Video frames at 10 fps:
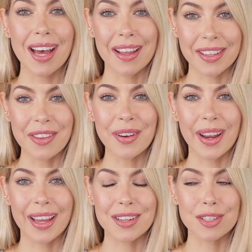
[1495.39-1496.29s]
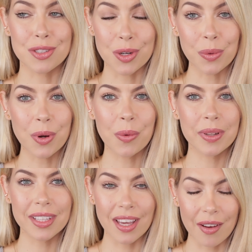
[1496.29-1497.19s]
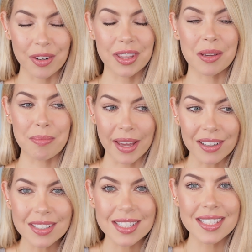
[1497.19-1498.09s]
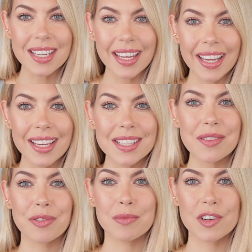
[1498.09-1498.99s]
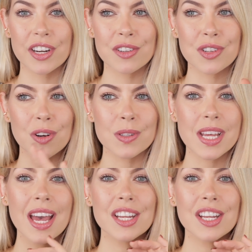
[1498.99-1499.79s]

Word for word: on the other hand, don't know what the everything bagel seasoning is from Trader Joe's,